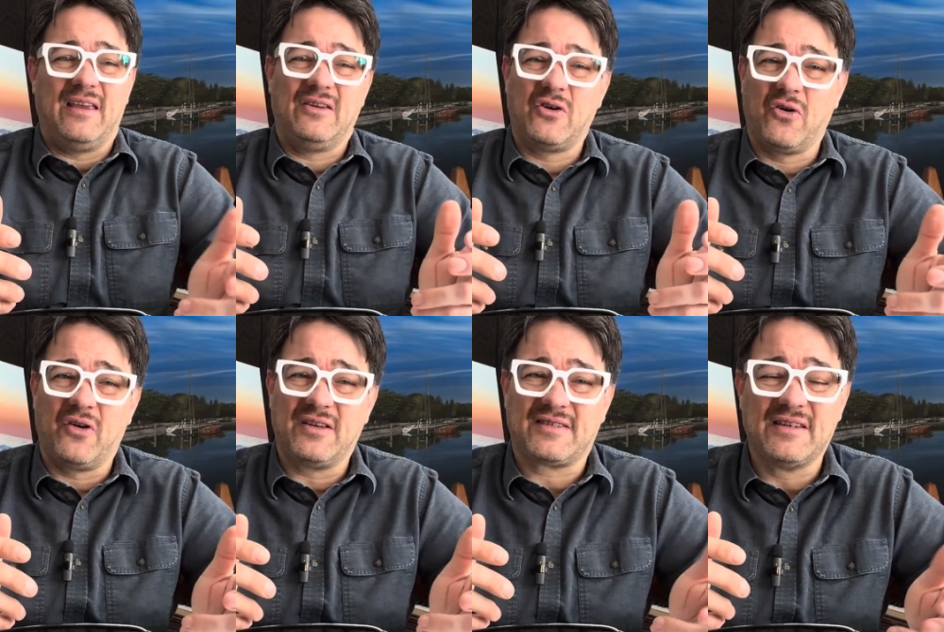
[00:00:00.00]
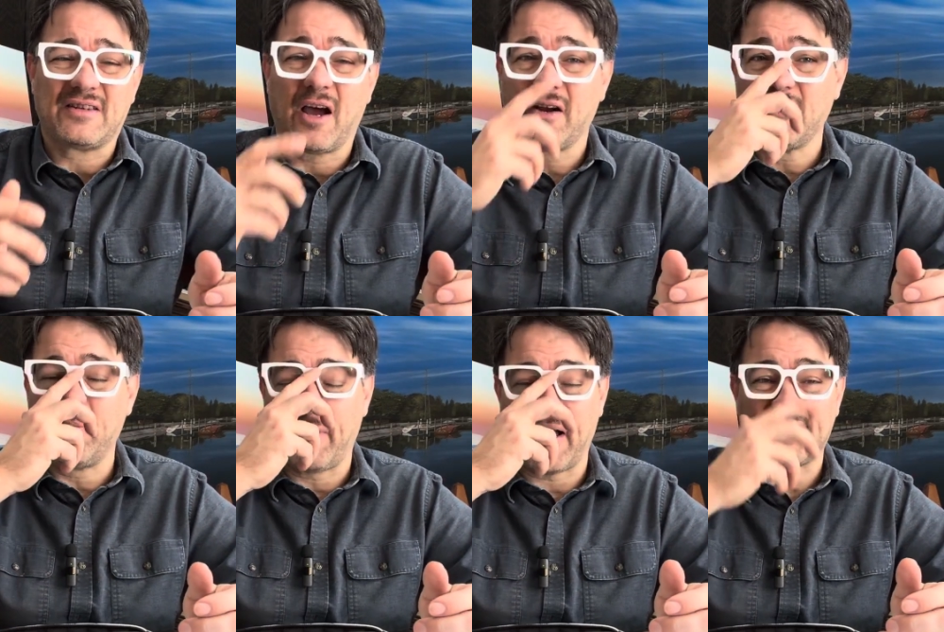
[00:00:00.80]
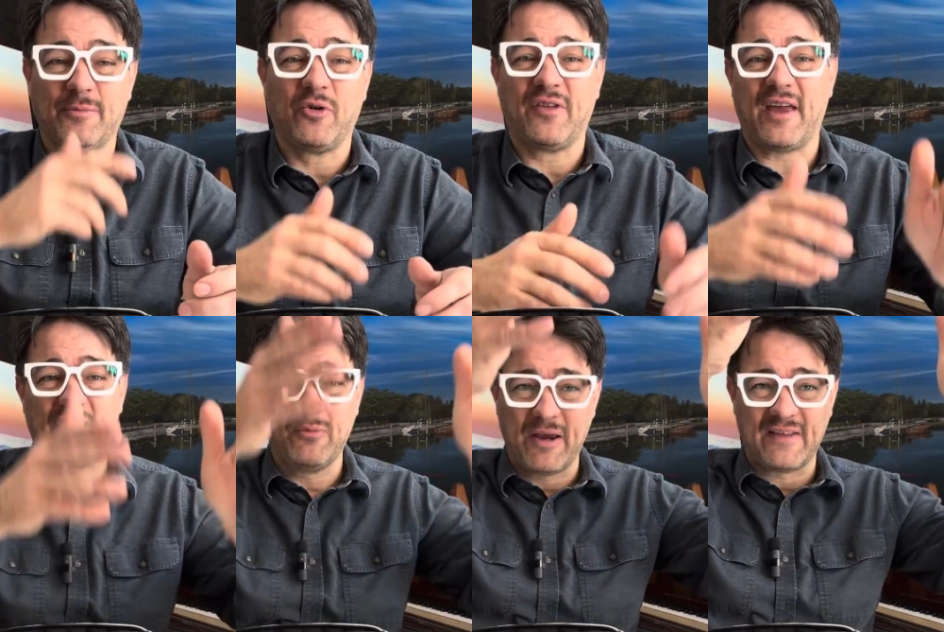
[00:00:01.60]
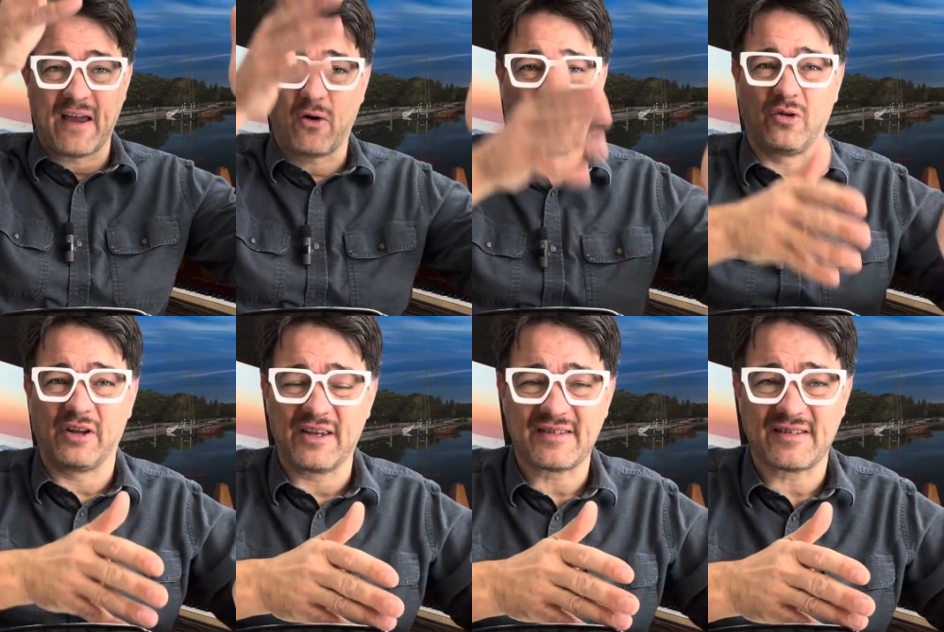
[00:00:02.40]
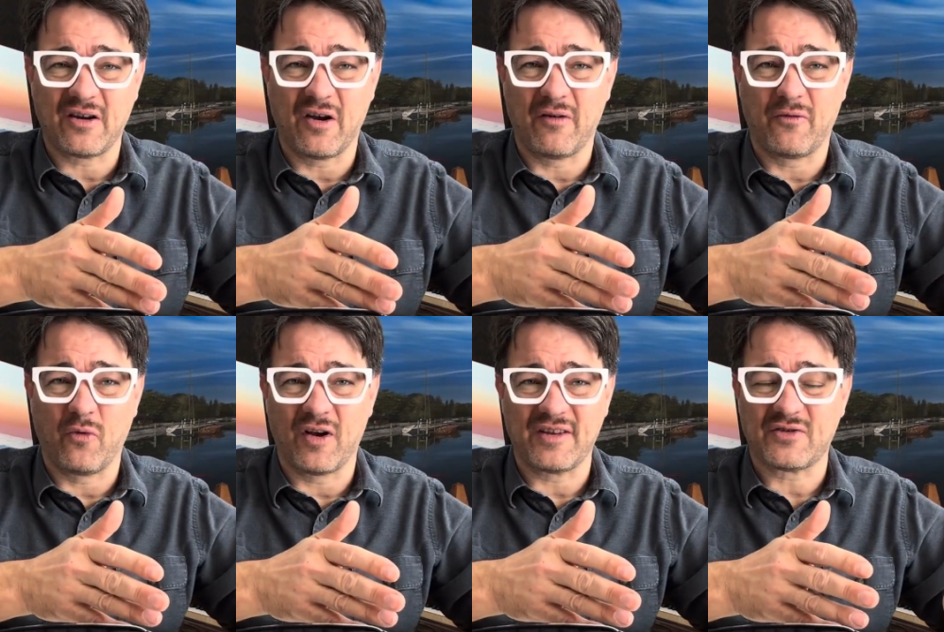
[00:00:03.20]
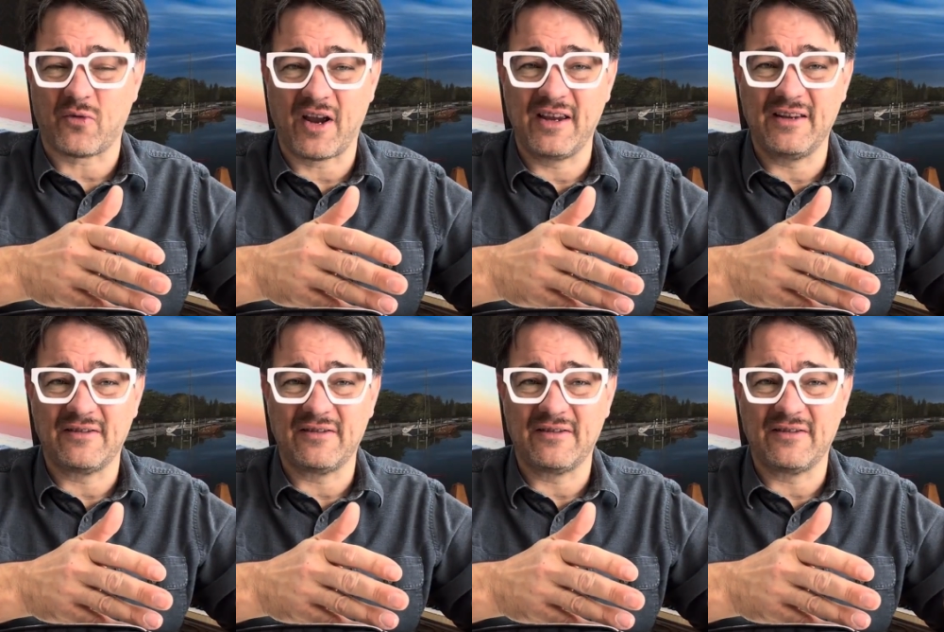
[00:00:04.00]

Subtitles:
You know, it's entirely possible that you made that whole list of what is right